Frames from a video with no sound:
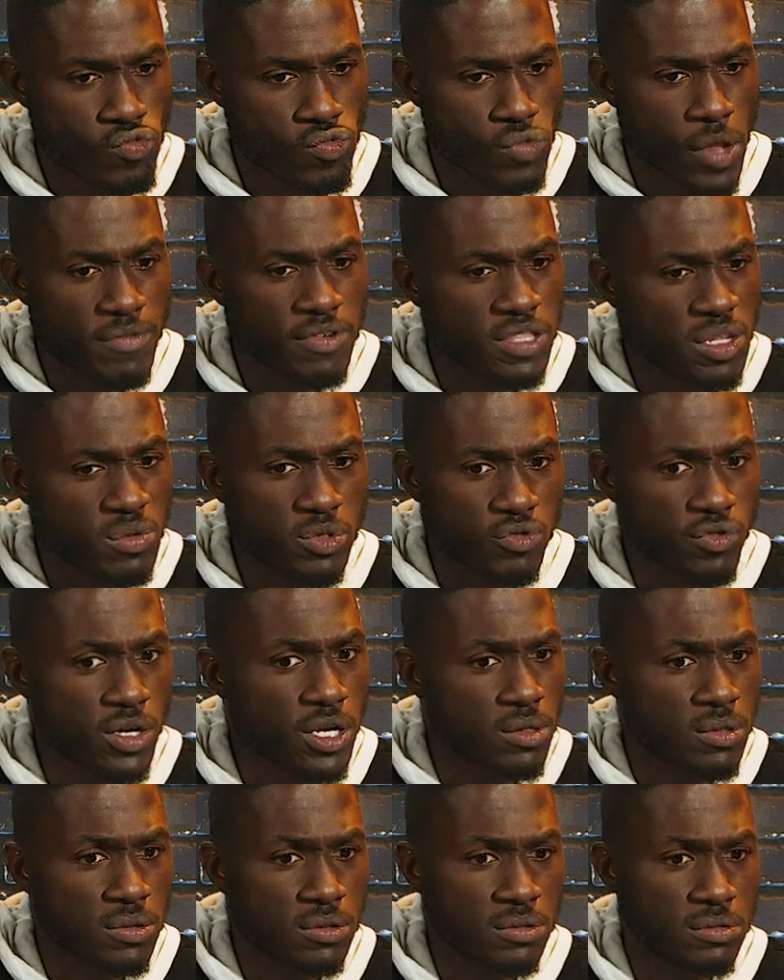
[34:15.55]
Everything was
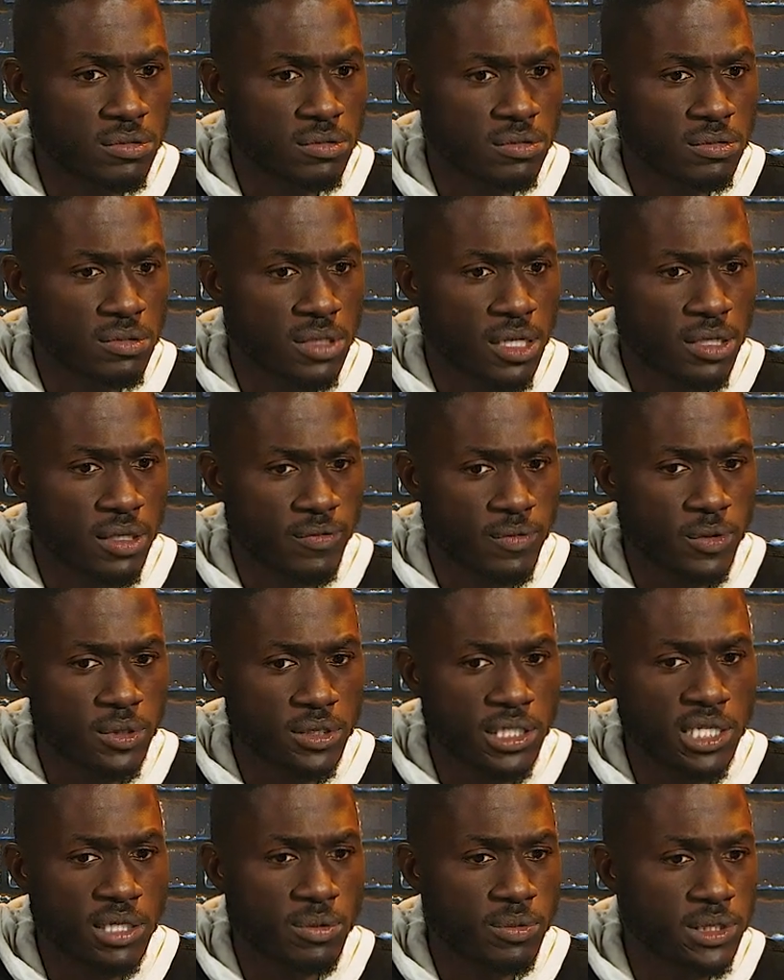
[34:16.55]
real. Like, if we was
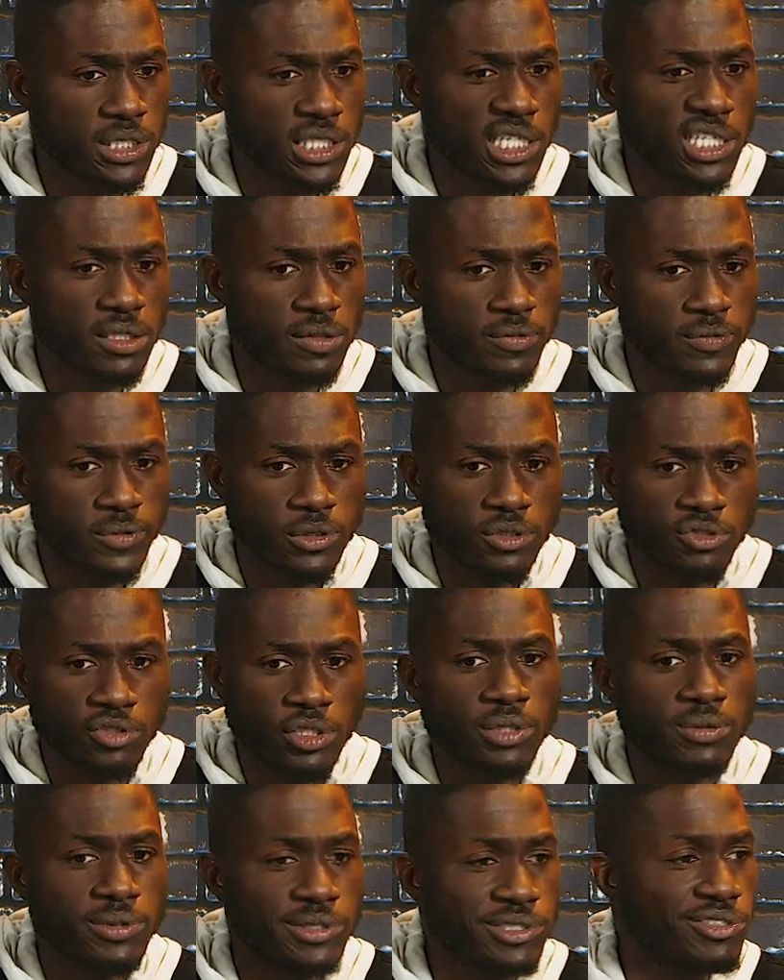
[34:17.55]
eating, we was eating. If we was
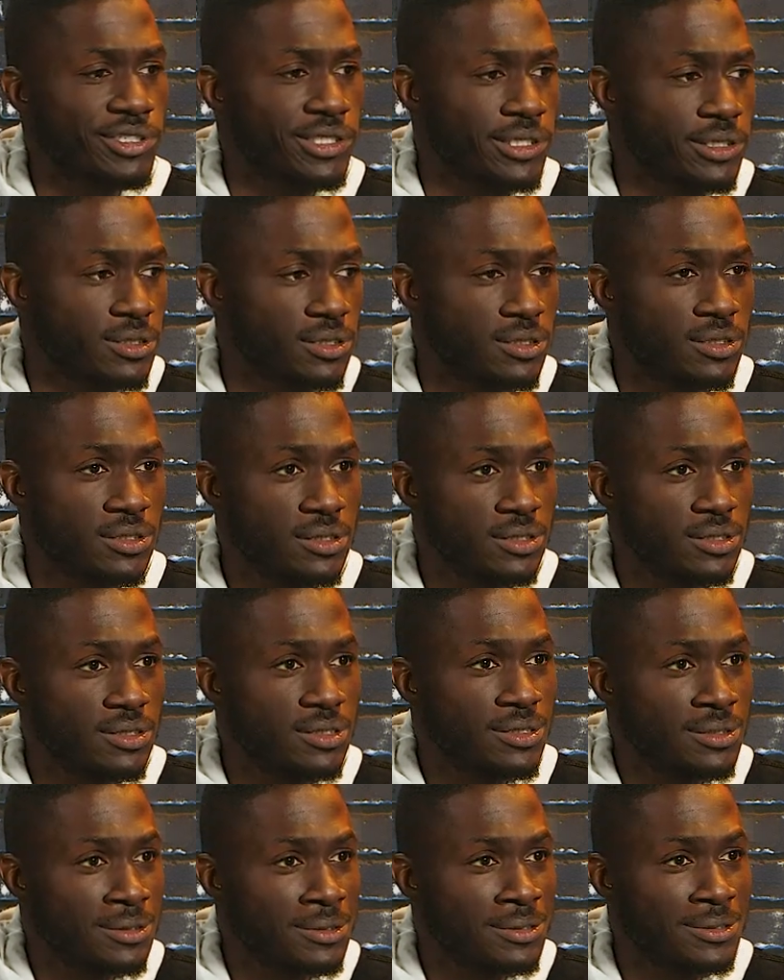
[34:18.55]
drinking, we was drinking.
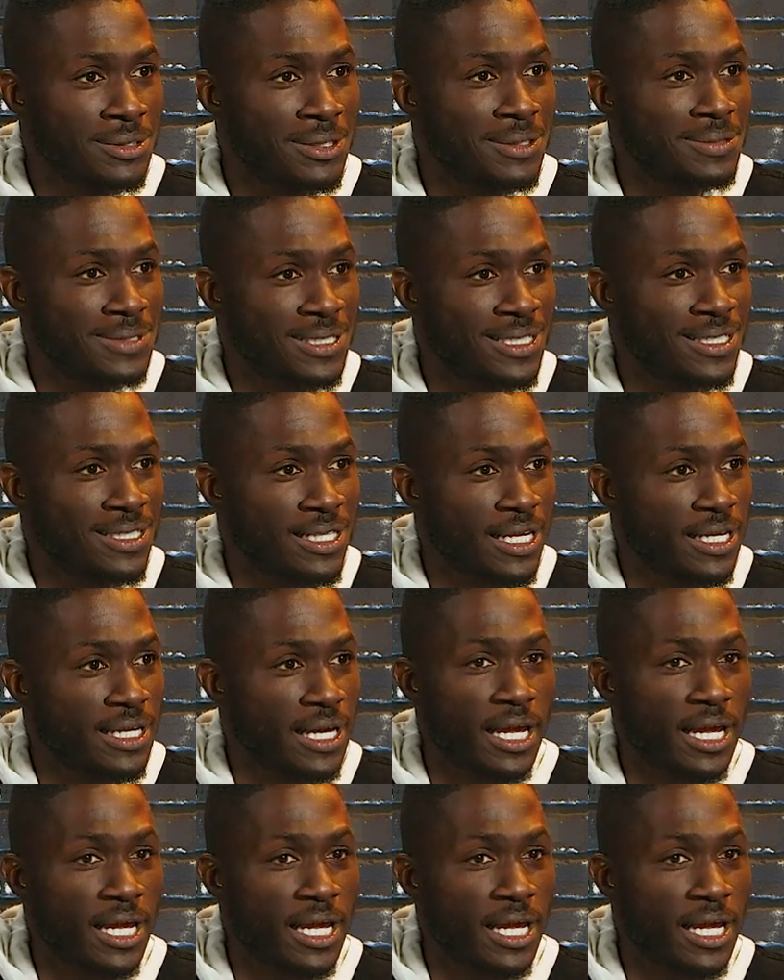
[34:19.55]
You know what I'm saying? Like, yeah,